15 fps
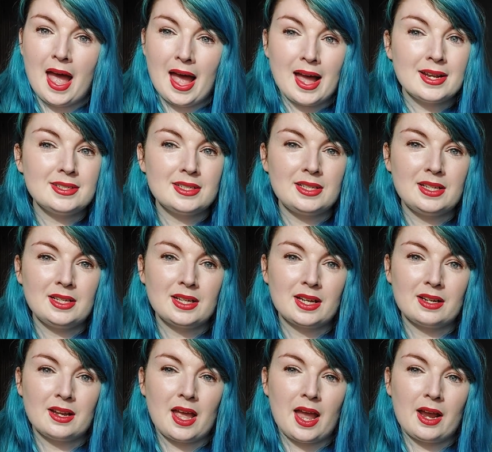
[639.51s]
and
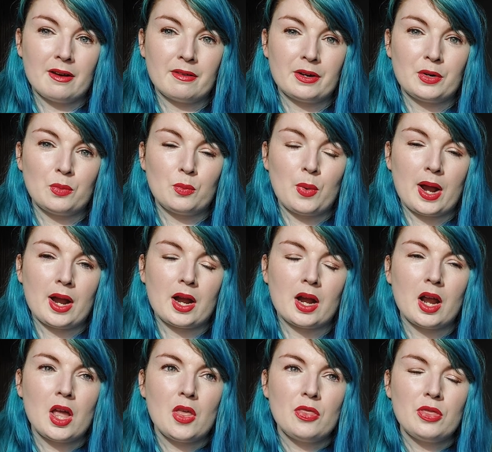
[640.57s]
Inínigh na hÉireann, where
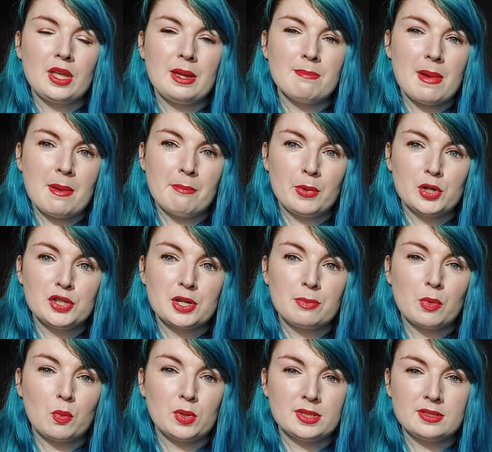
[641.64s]
the membership
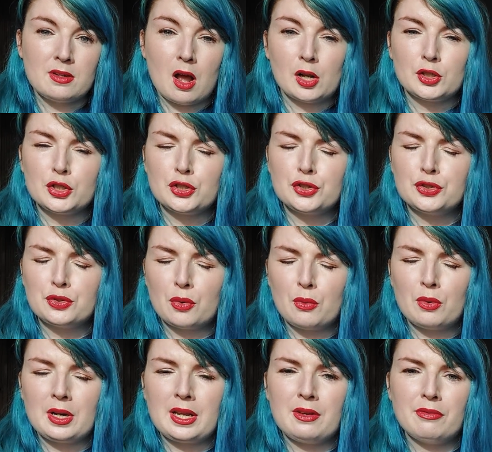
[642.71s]
was not
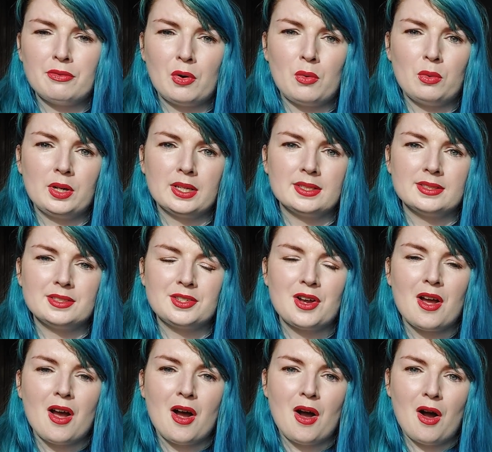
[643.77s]
solely focused
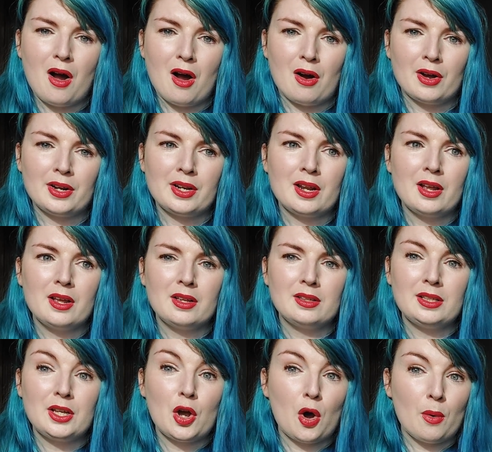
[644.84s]
on
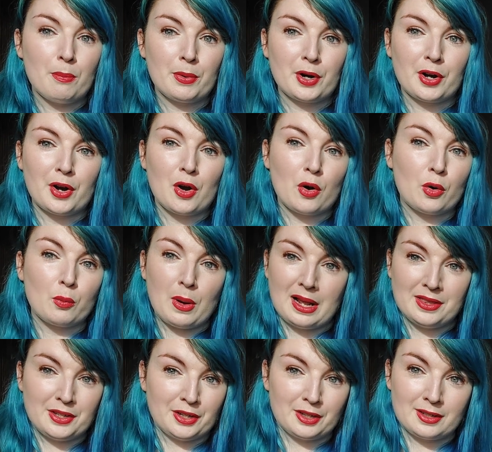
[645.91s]
the upper or
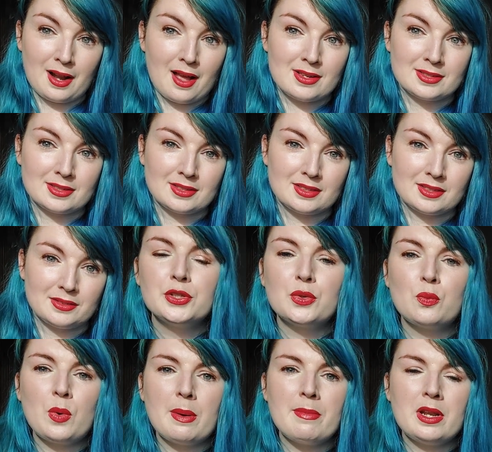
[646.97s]
wealthier classes. So
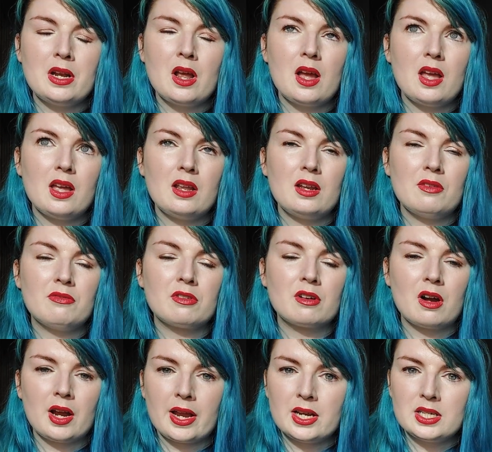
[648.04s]
women in a
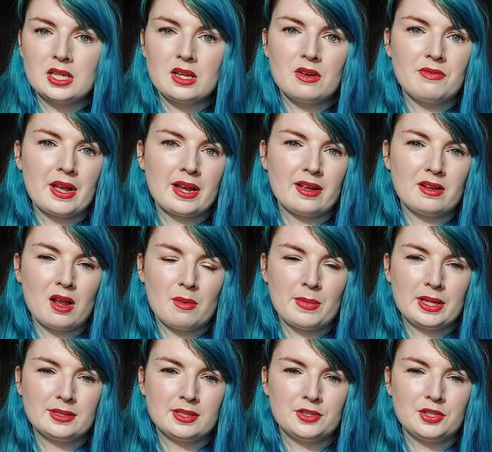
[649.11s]
variety of
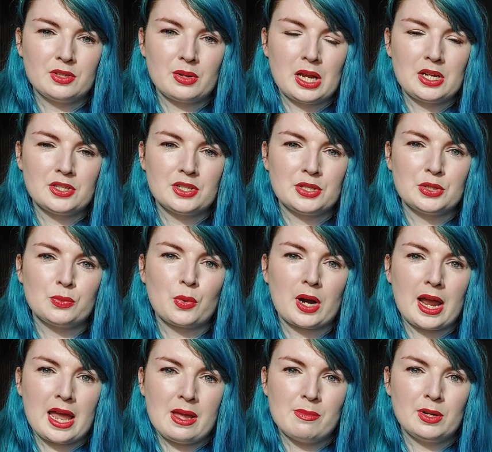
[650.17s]
economic situations were
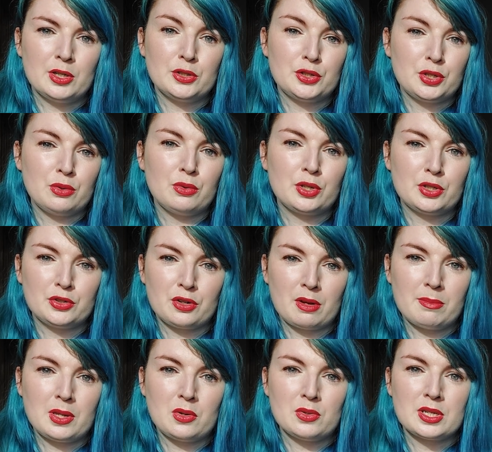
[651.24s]
able to
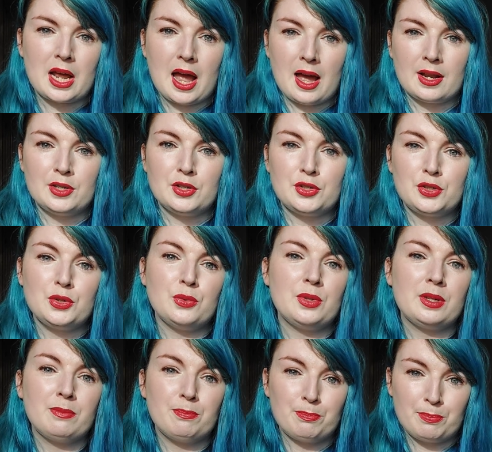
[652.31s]
contribute and
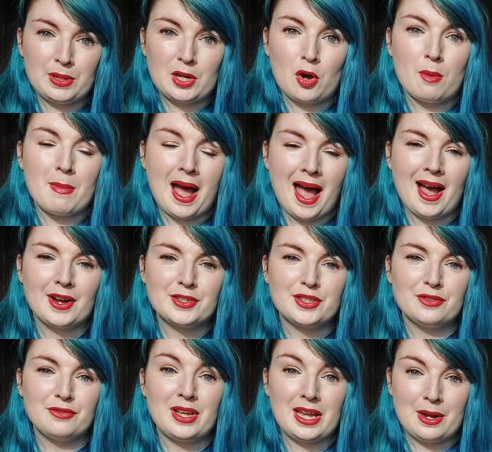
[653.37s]
to become
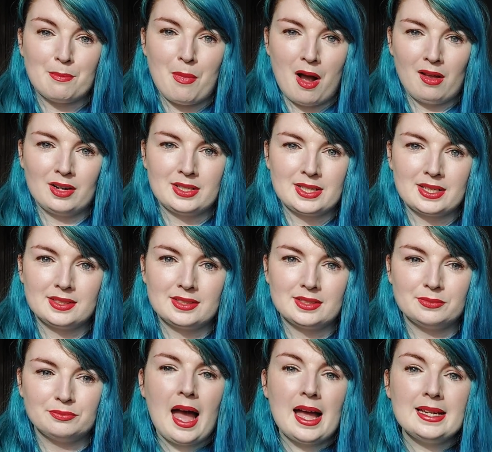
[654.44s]
active in politics.
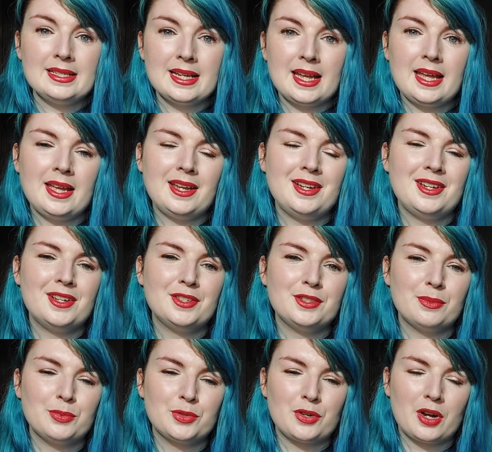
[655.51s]
And in
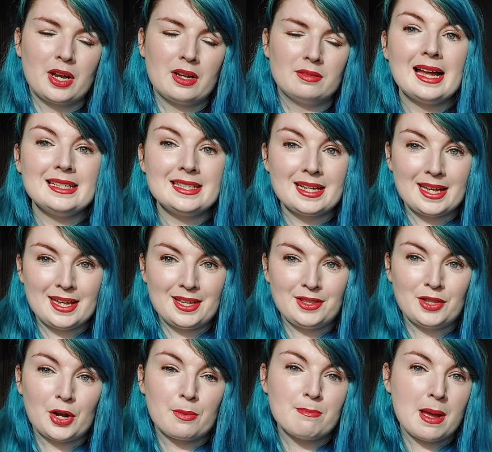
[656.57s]

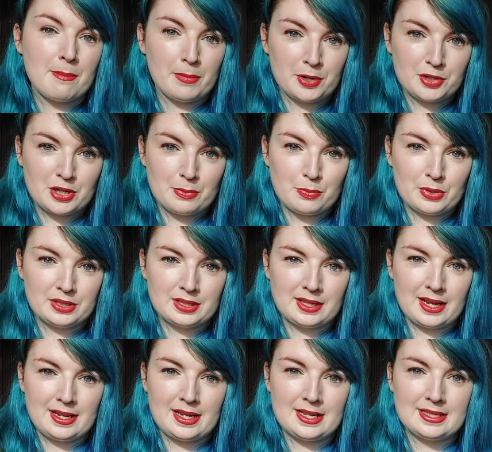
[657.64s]
their membership with the
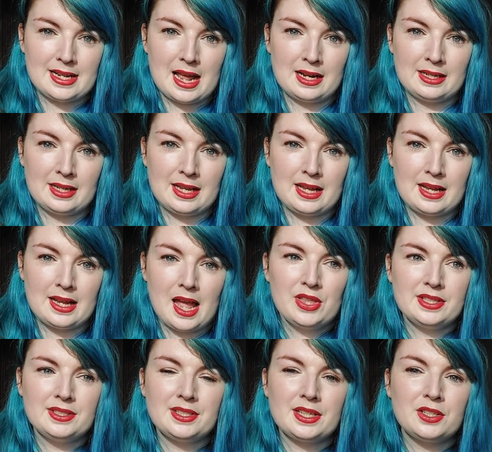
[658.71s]
Ladies' Land League,
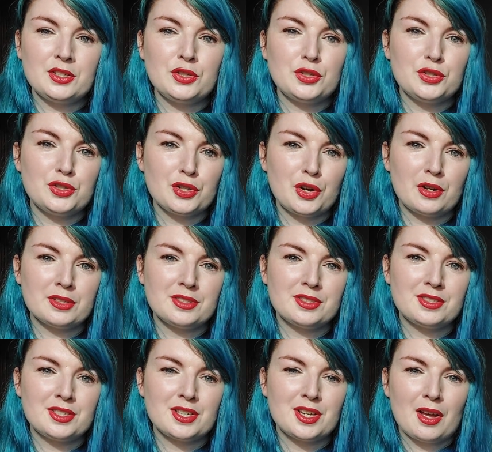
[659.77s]
this didn't
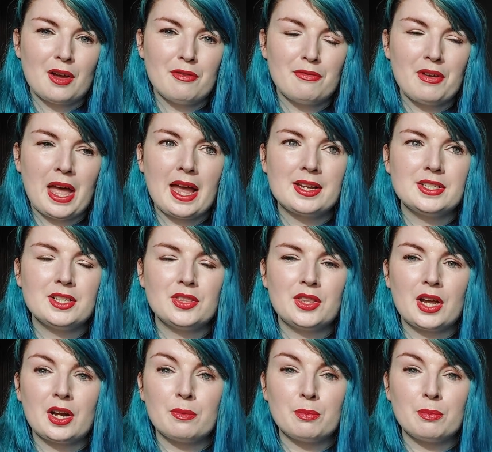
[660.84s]
just affect their